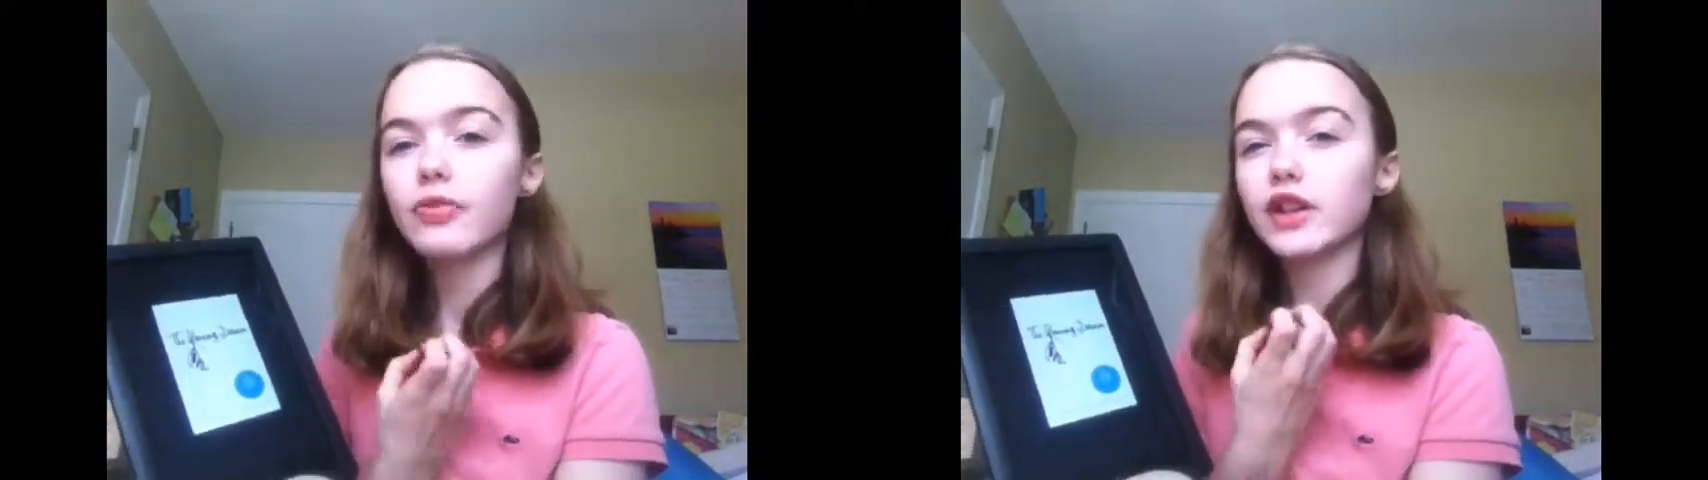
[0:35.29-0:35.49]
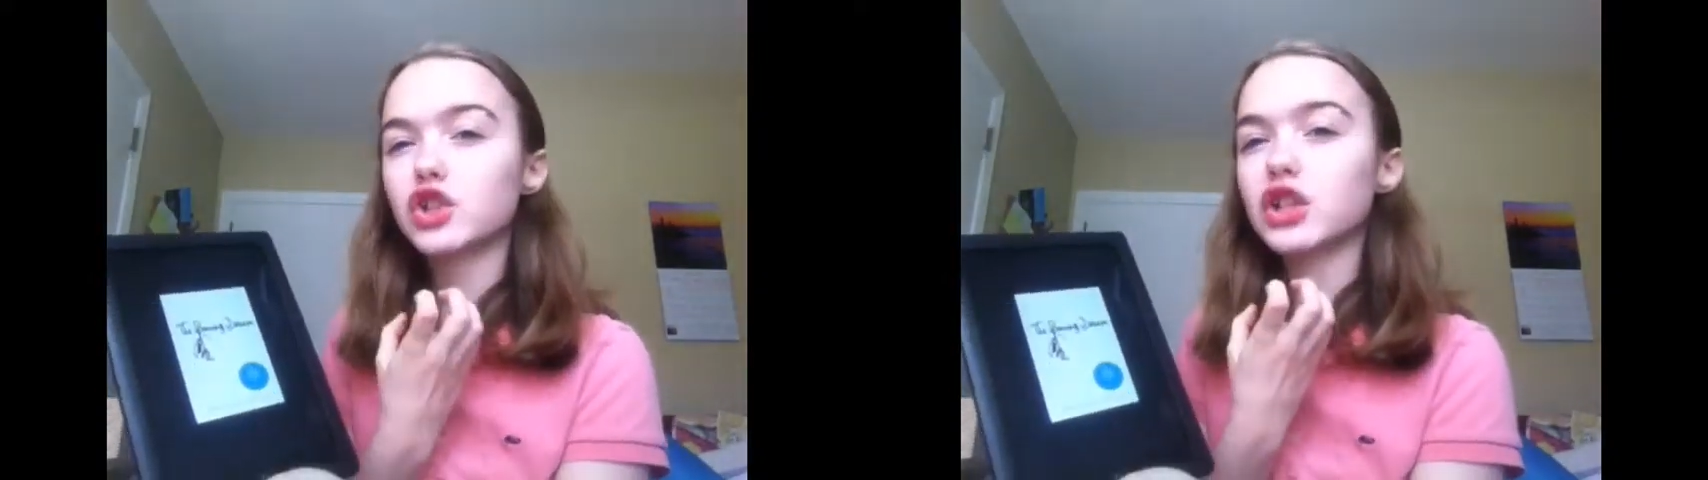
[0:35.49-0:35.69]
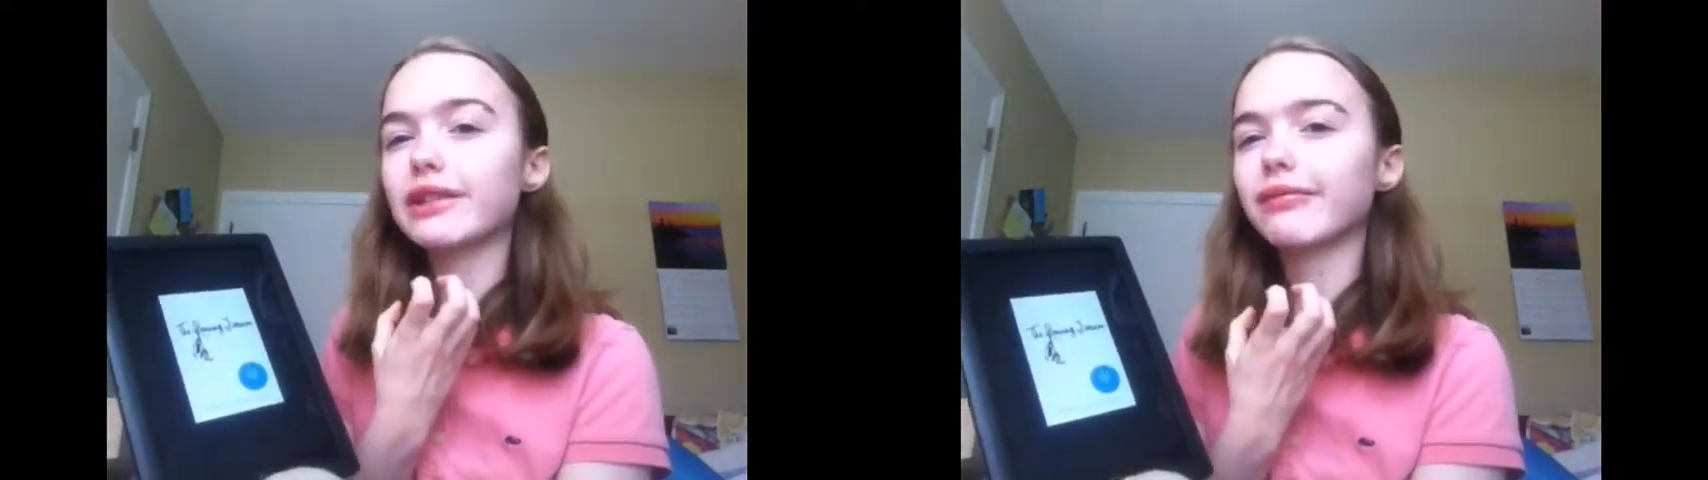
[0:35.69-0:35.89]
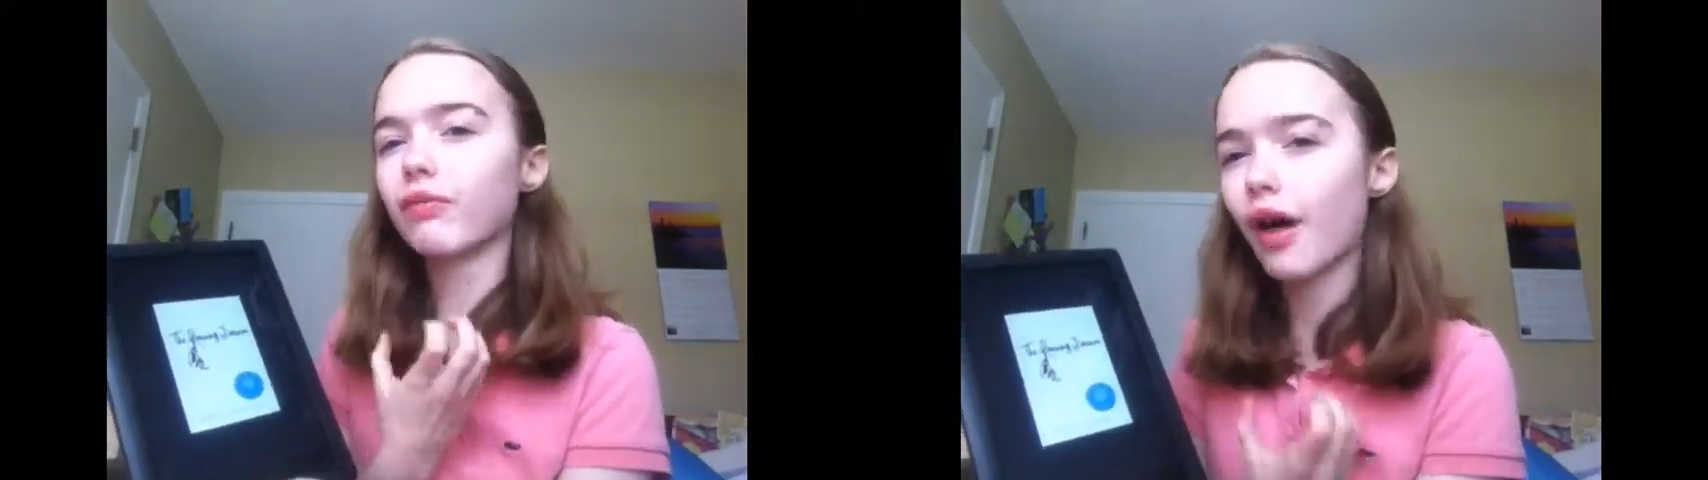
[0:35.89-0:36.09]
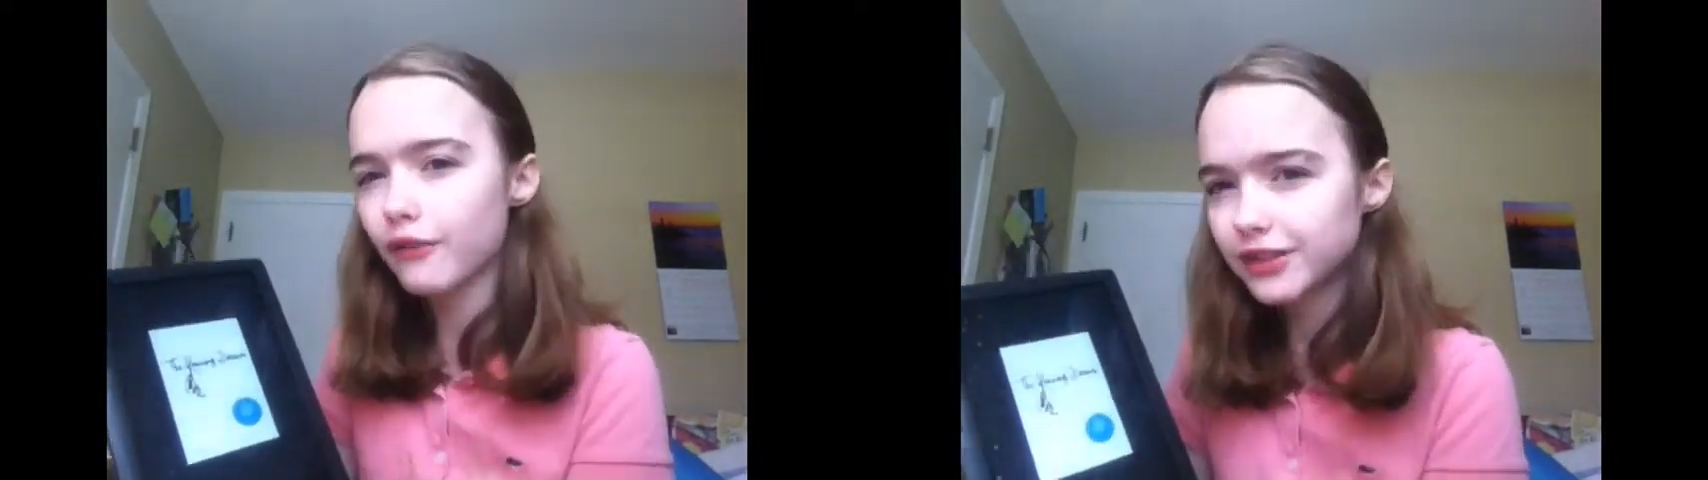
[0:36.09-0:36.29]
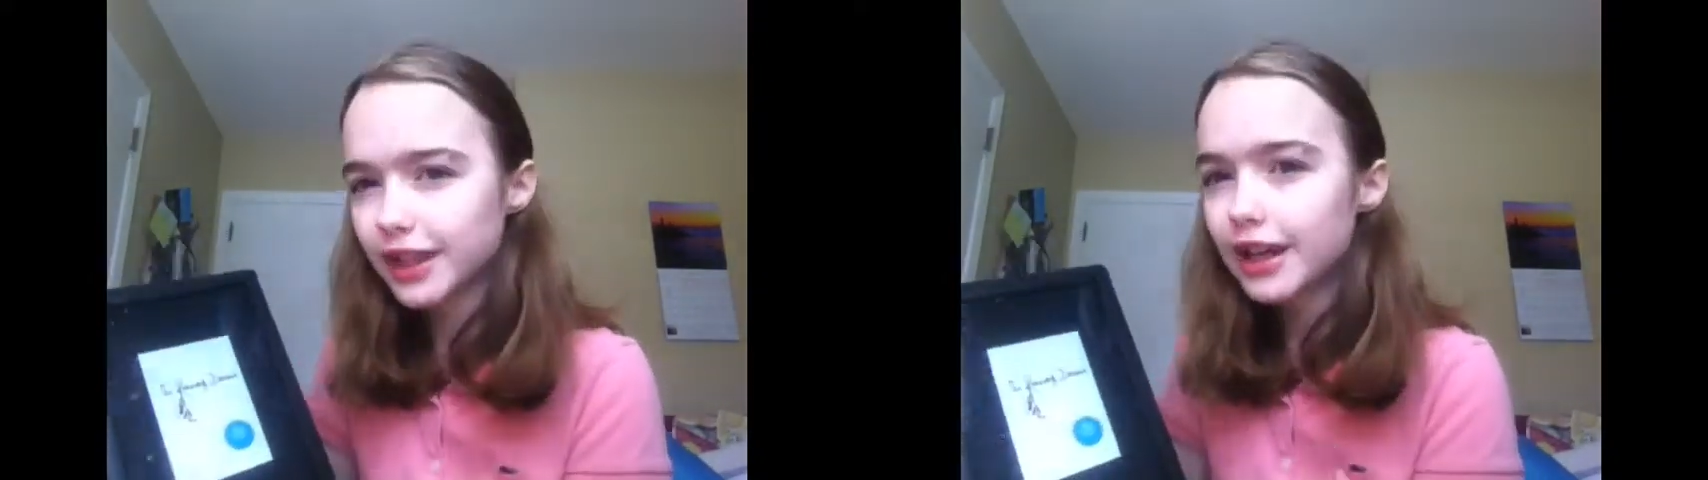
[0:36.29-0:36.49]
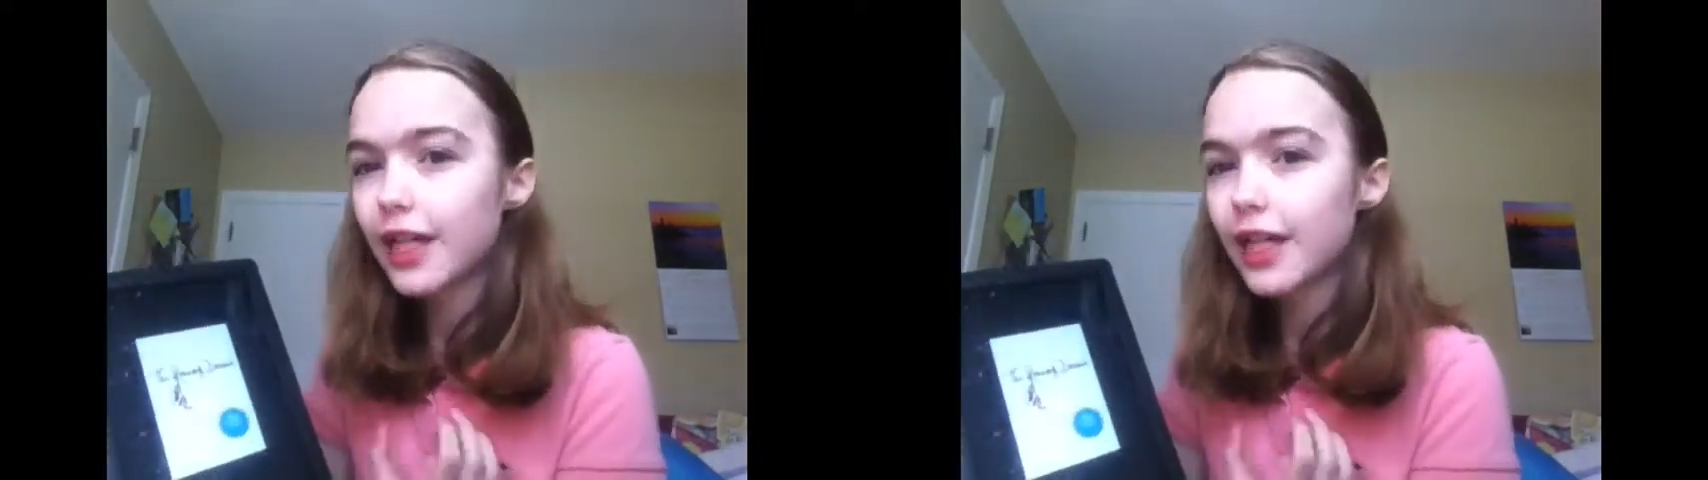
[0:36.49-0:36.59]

that she loves it